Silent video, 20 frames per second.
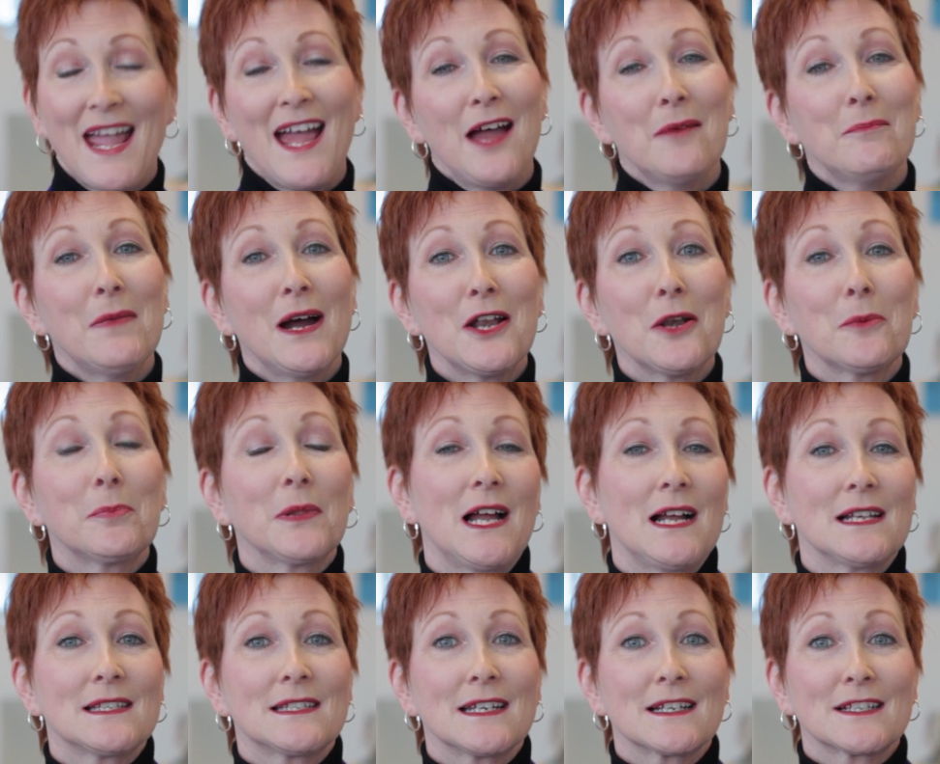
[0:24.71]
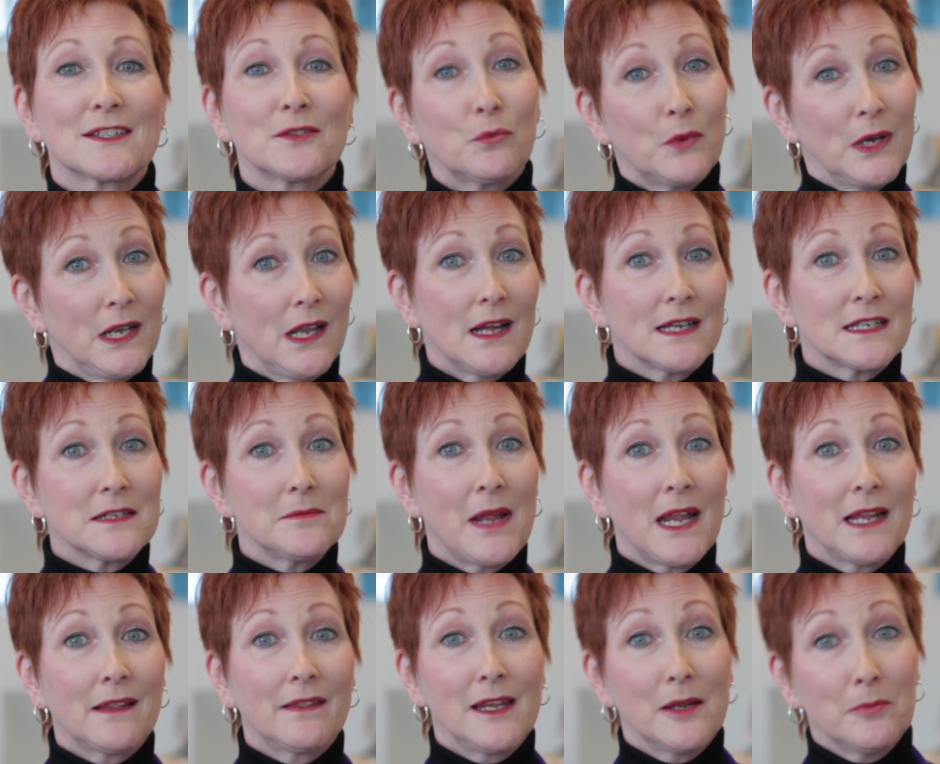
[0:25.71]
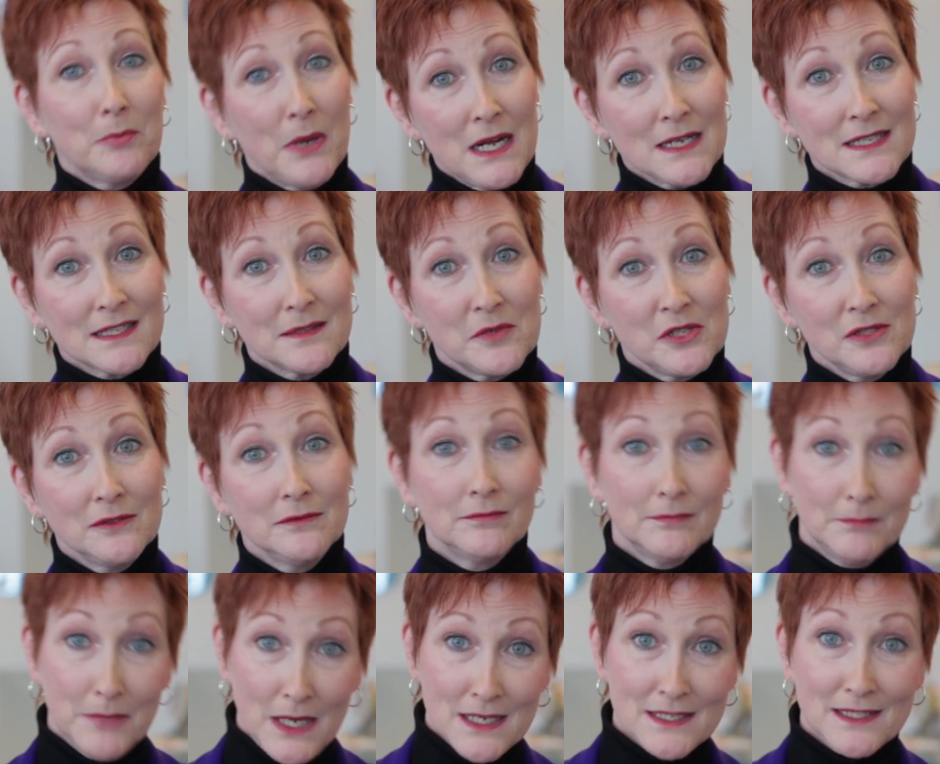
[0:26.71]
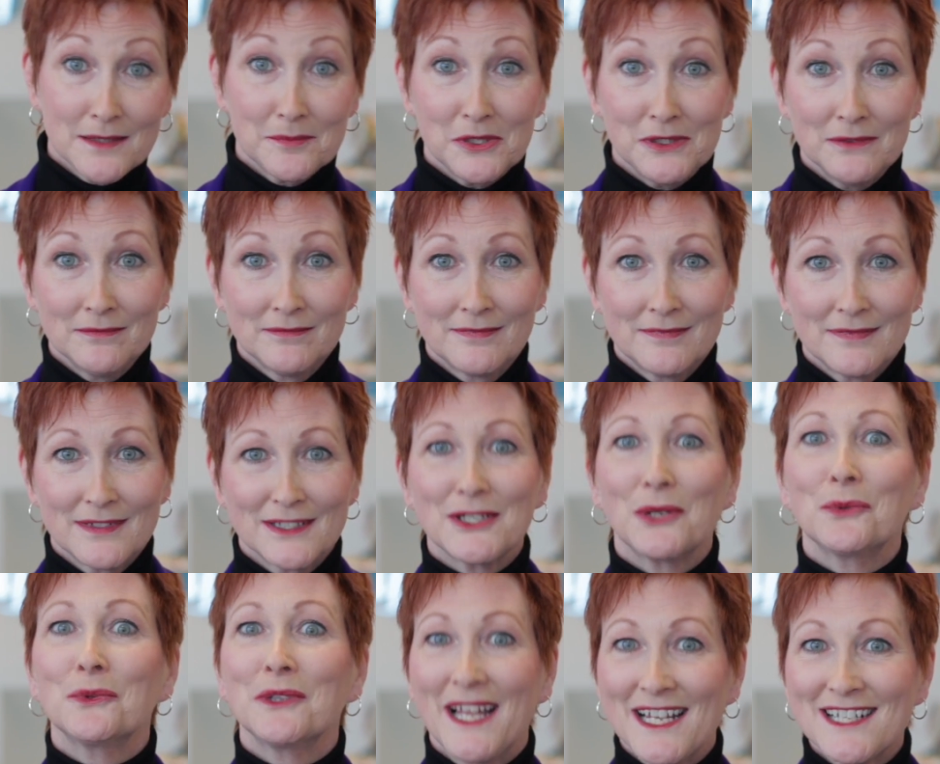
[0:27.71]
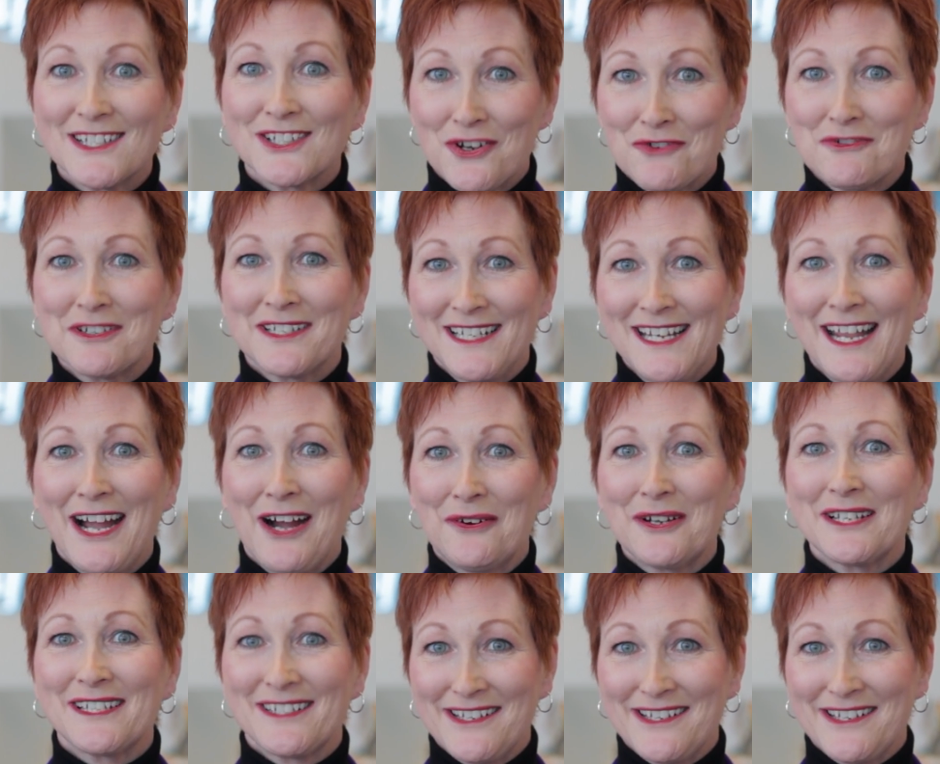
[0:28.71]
At Meyer Plastics, we like to make the impossible possible. So let's go see how it's